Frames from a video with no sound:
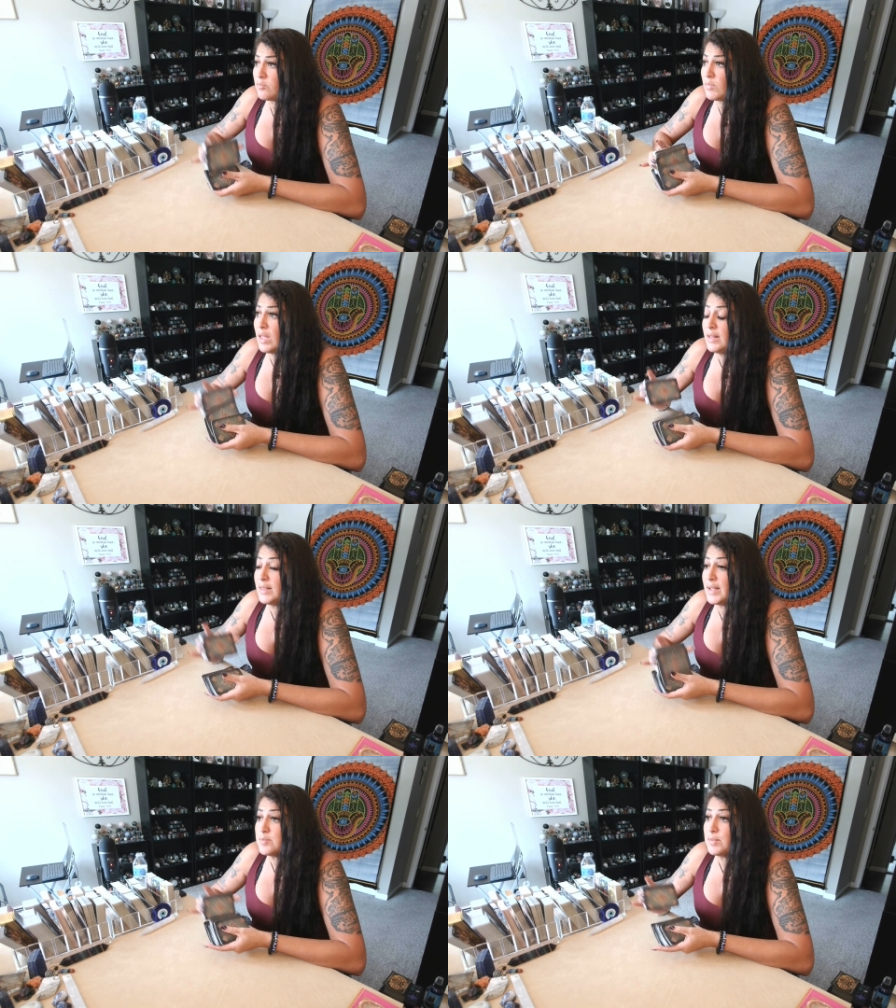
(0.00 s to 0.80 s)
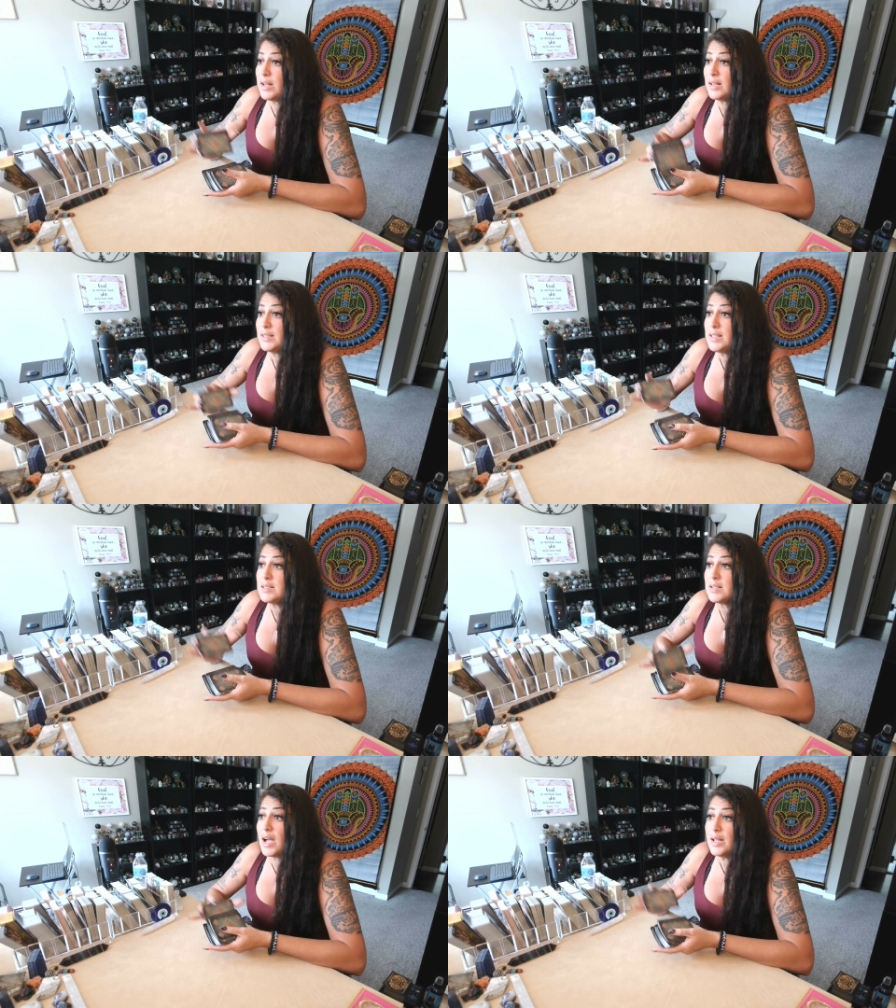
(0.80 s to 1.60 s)
and last but not
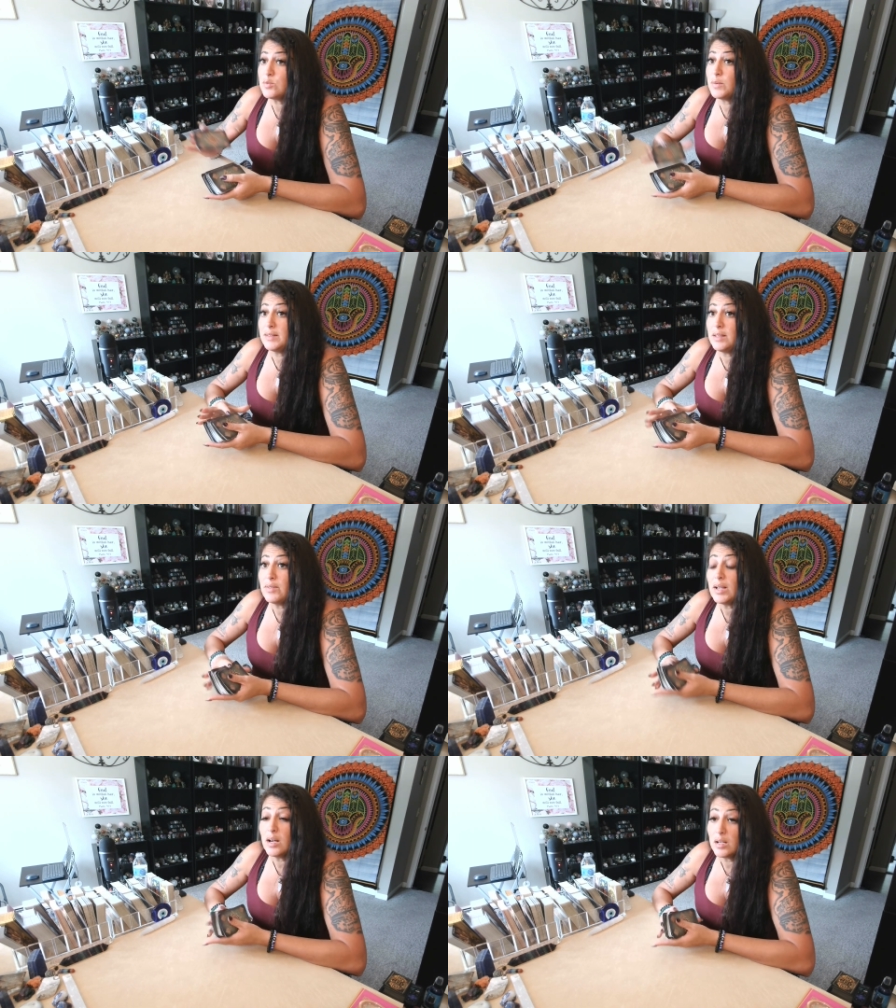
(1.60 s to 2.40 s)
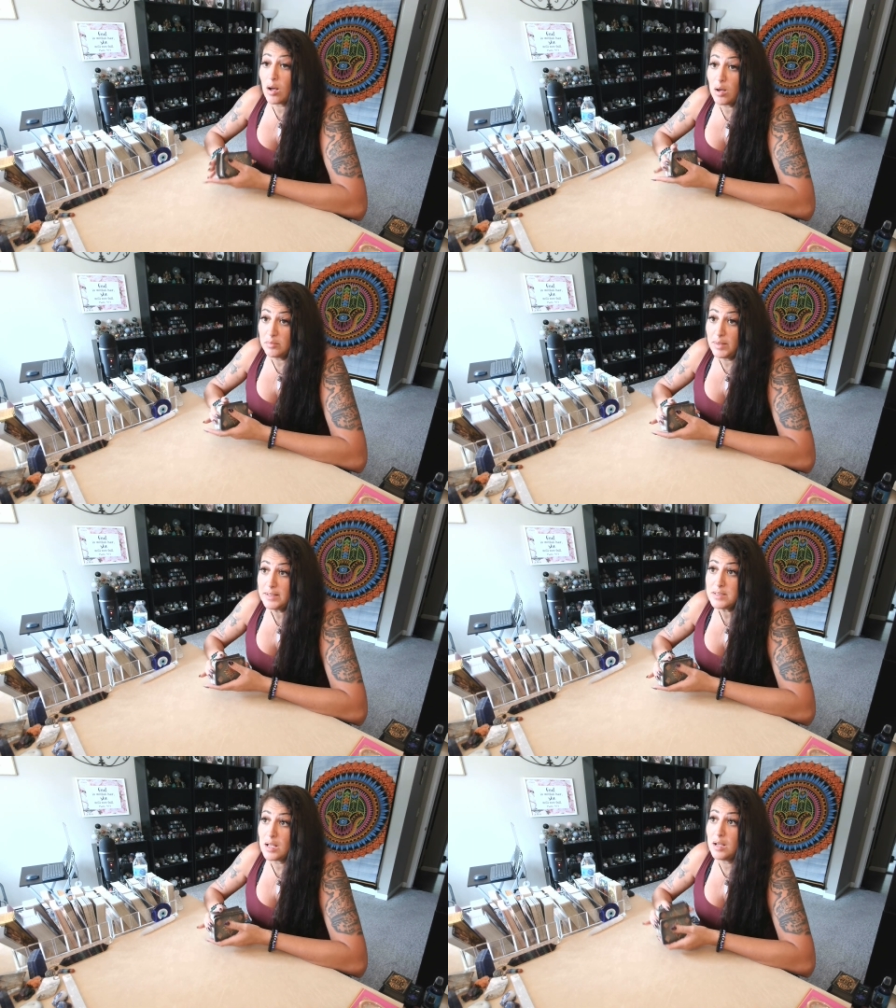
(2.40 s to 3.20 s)
least, guys, when leaving a comment,